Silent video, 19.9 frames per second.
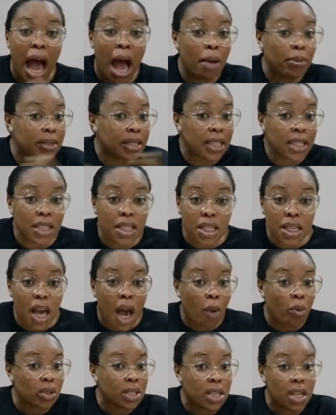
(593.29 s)
I'm thinking
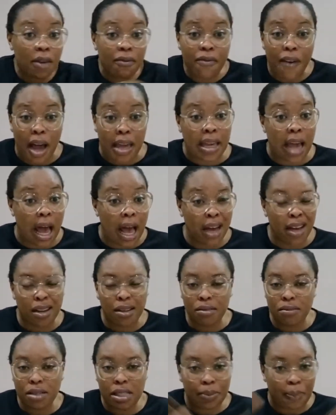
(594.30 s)
I will see fire
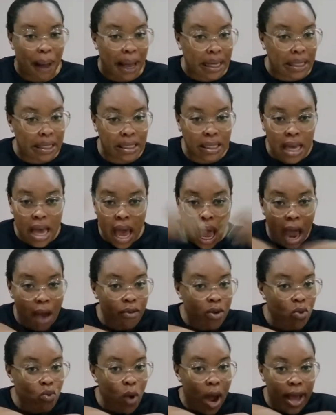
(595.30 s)
sparks
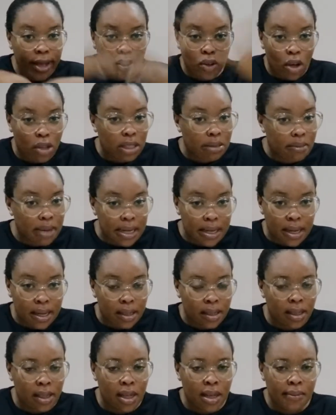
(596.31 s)
everywhere, just
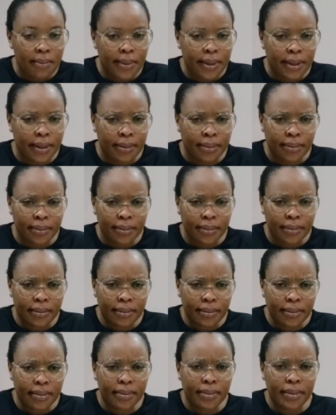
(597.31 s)
been, but
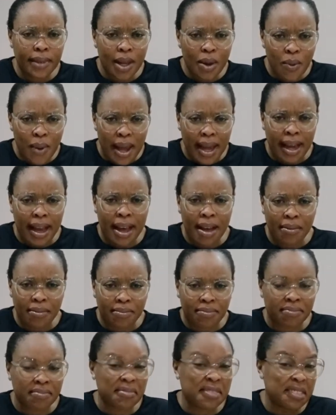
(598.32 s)
they were
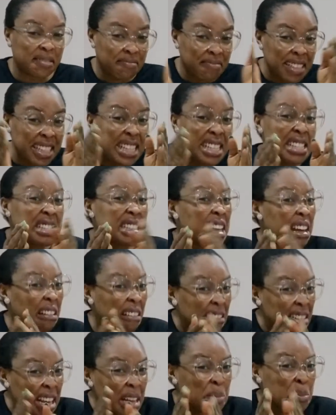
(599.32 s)
calm in
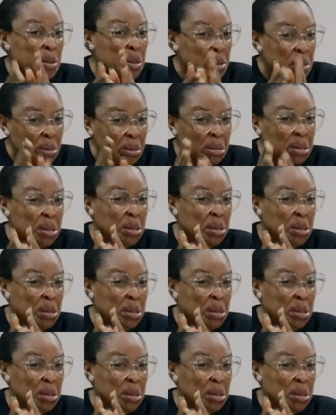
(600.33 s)
second episode.